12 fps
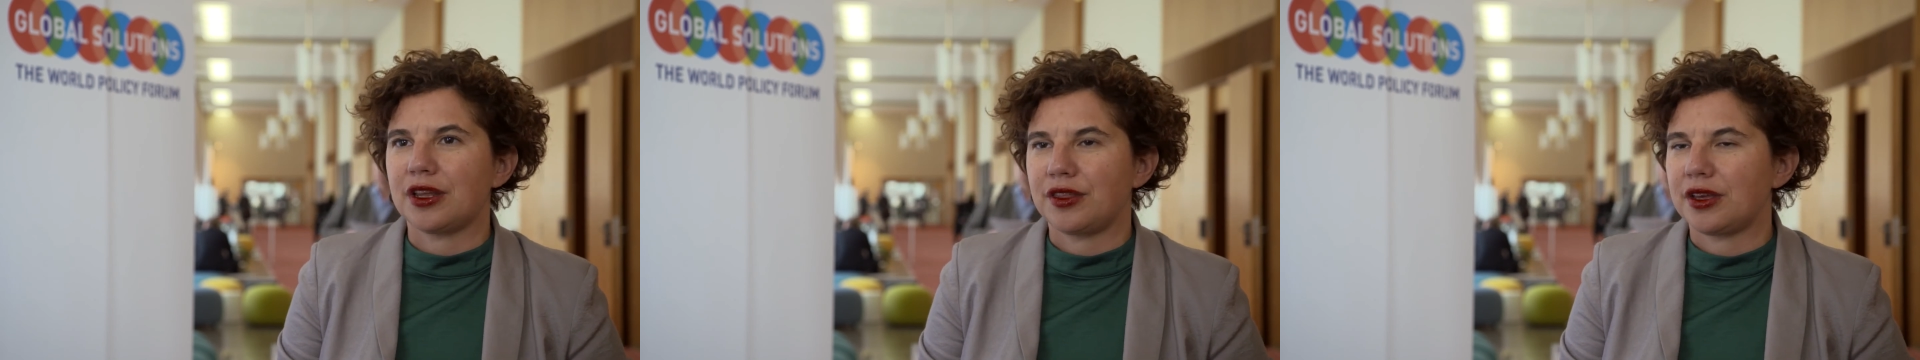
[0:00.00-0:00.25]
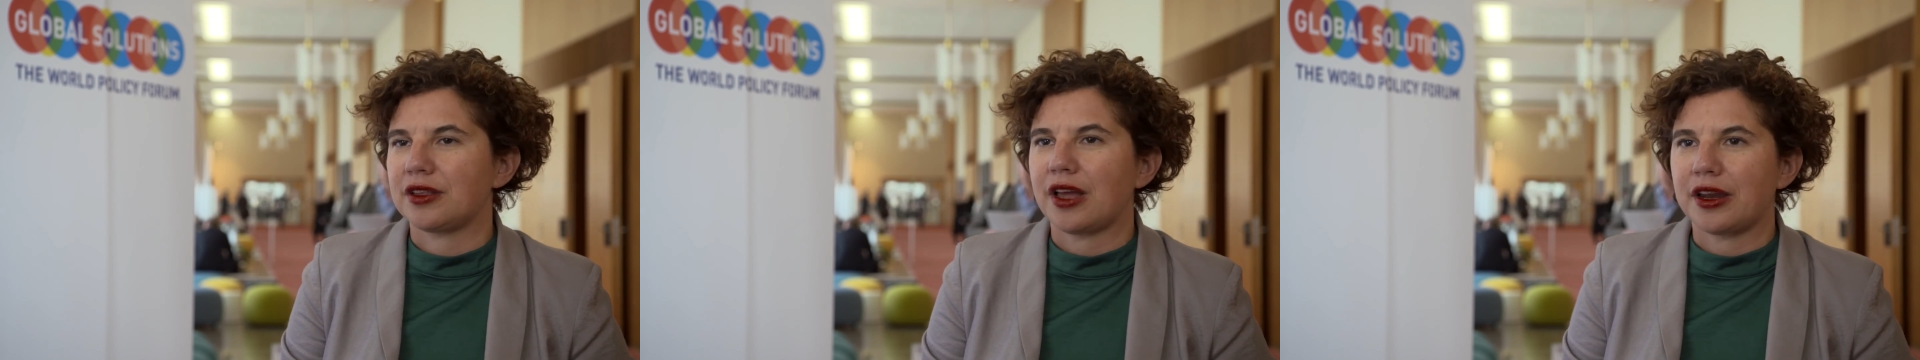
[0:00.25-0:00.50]
and I
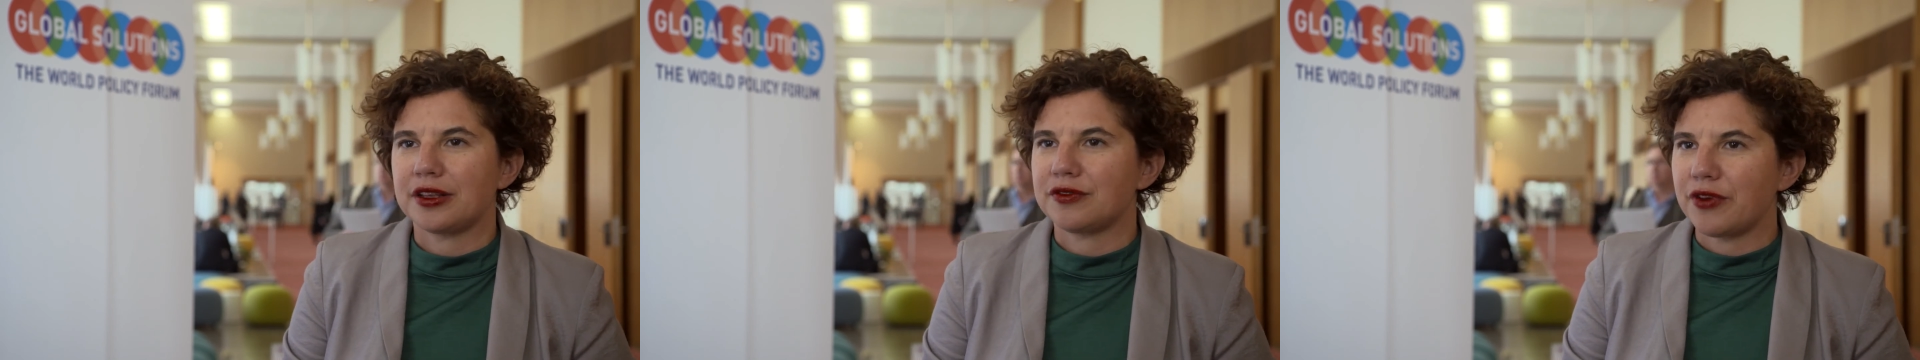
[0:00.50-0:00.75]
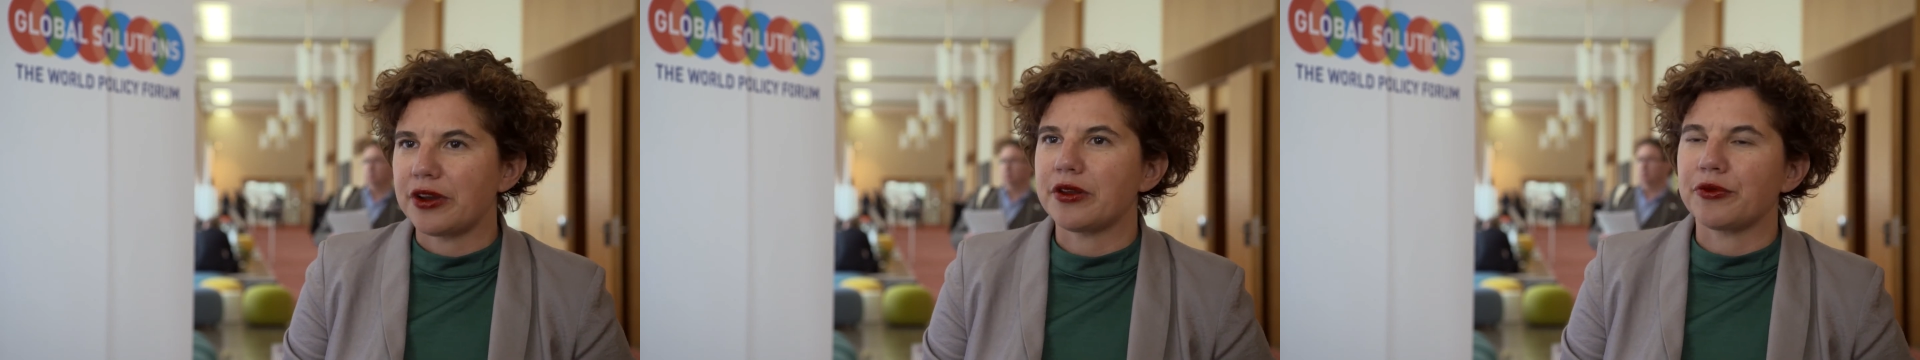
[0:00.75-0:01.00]
think that is
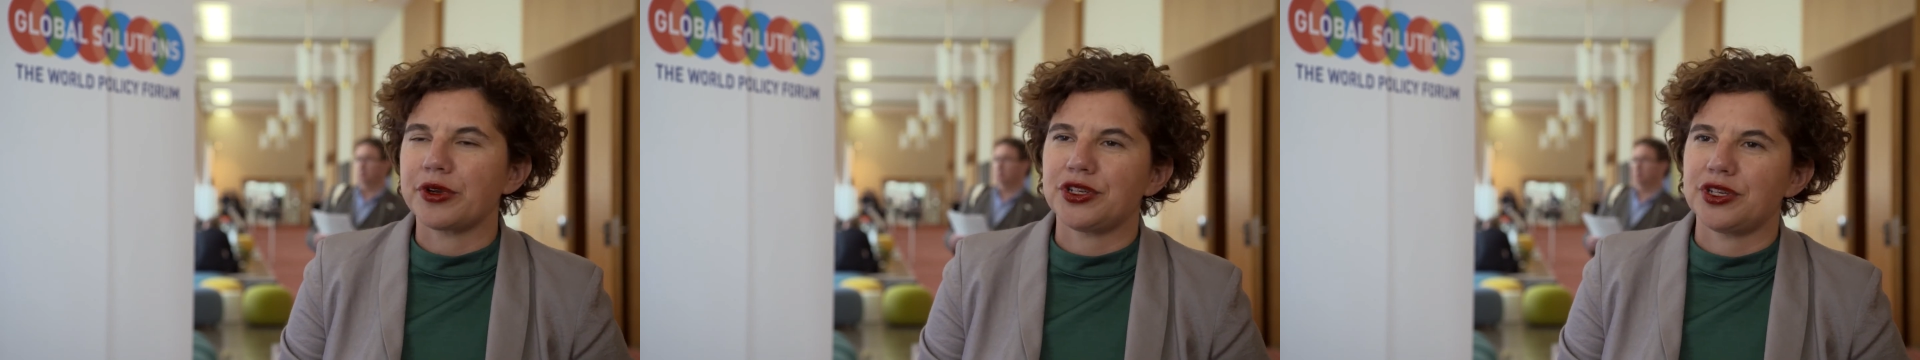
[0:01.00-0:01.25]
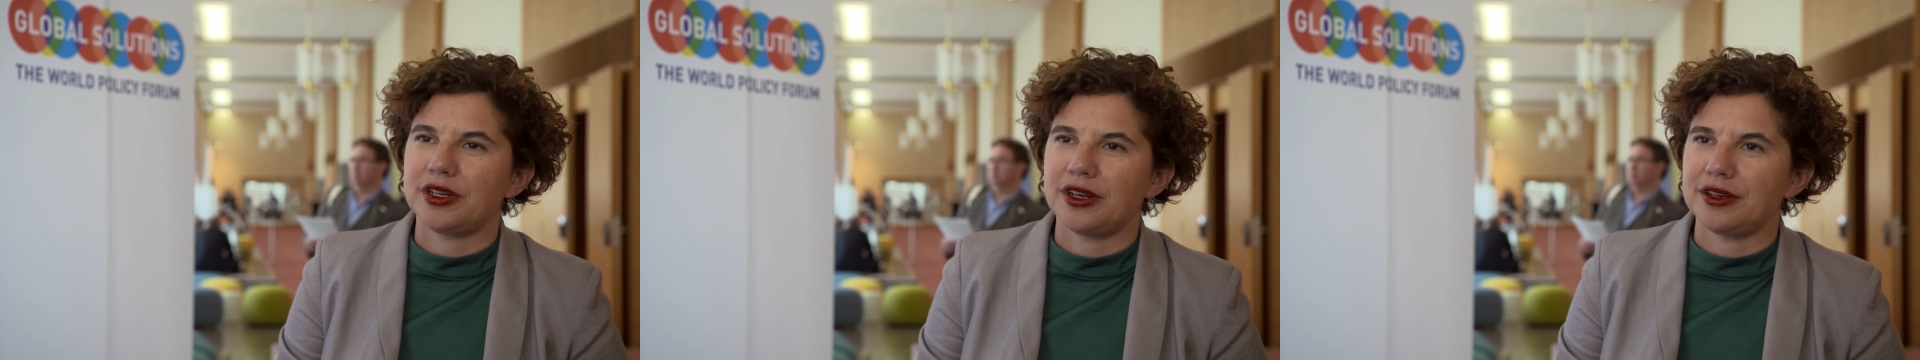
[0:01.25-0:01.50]
very
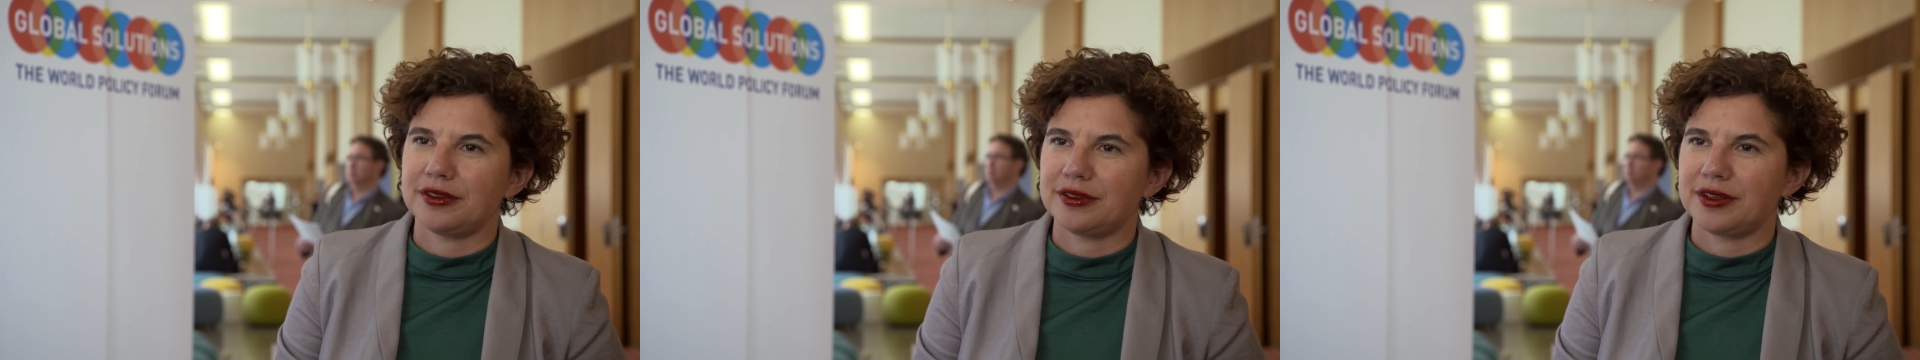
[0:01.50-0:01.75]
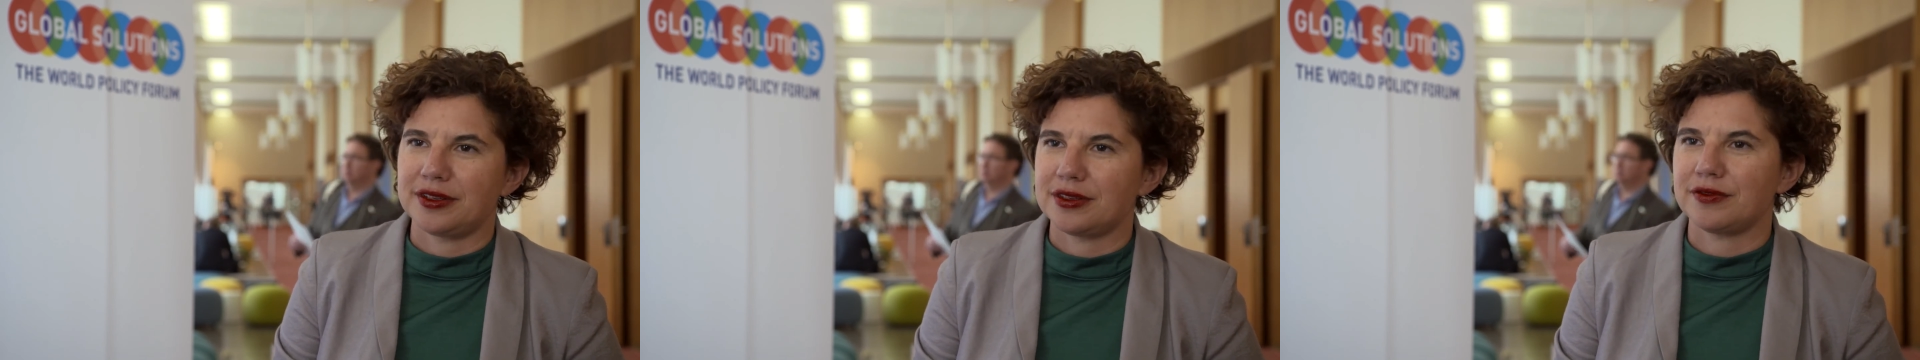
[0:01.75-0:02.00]
enriching and
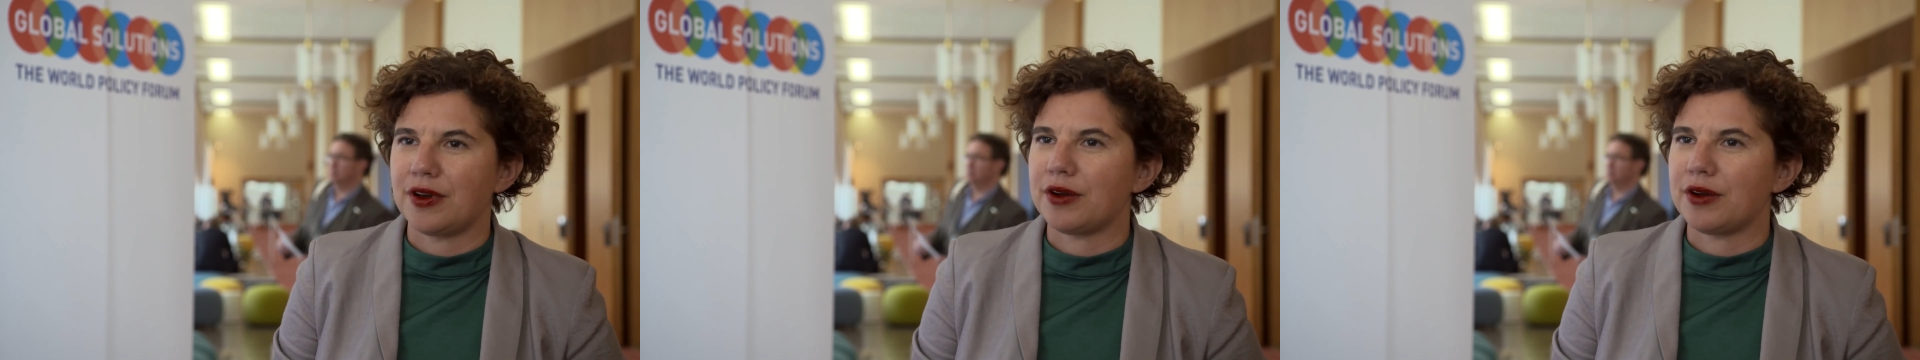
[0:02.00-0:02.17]
it's mm -hmm.